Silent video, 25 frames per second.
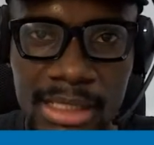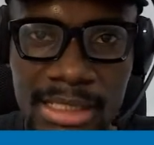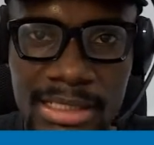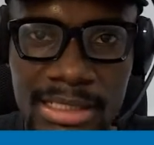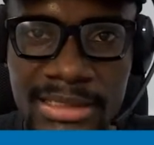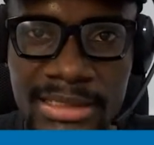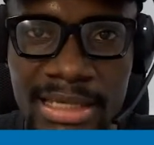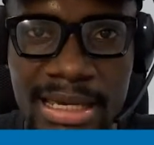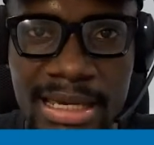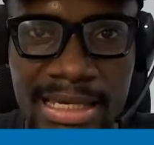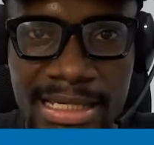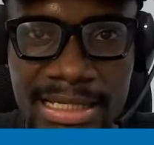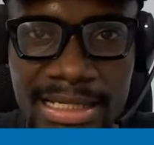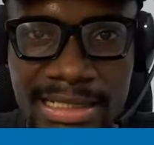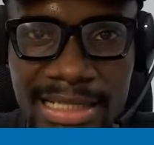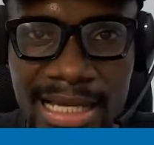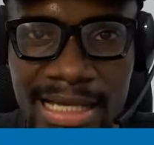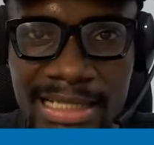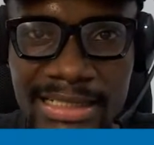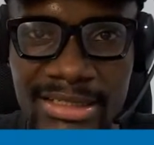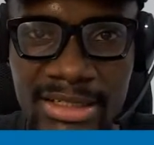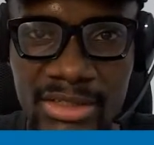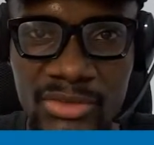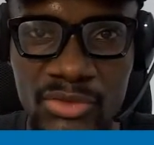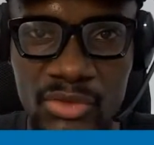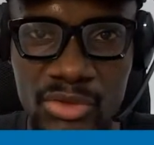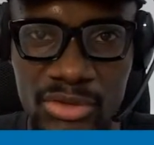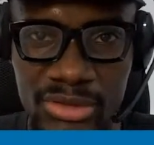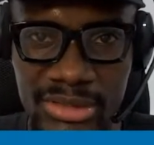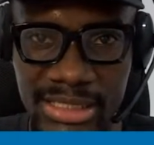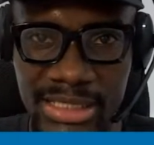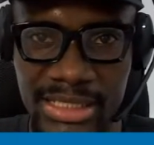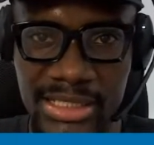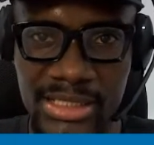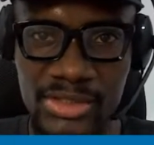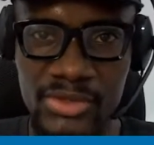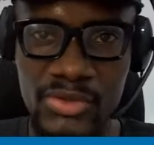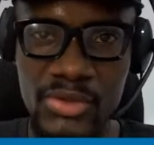saying that there's
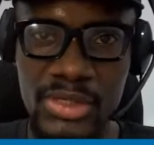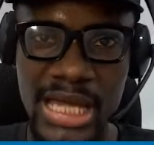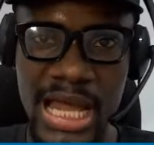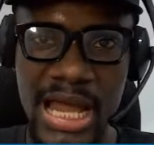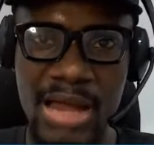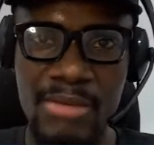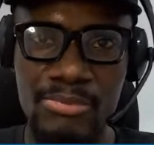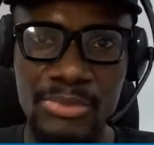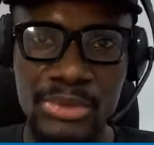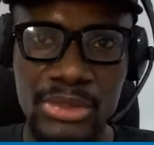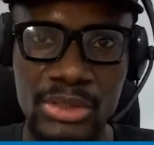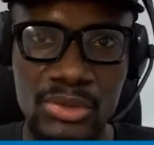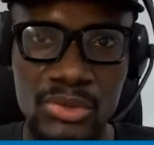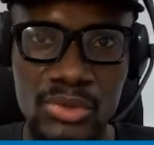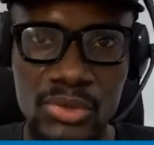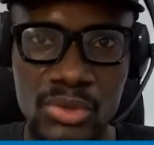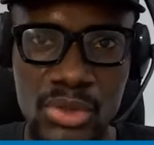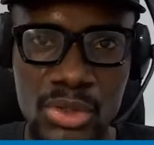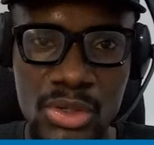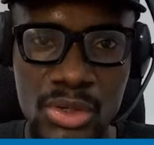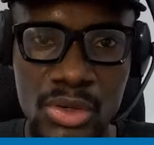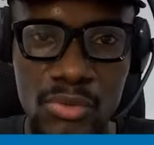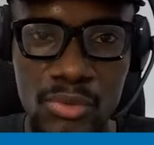nothing you can build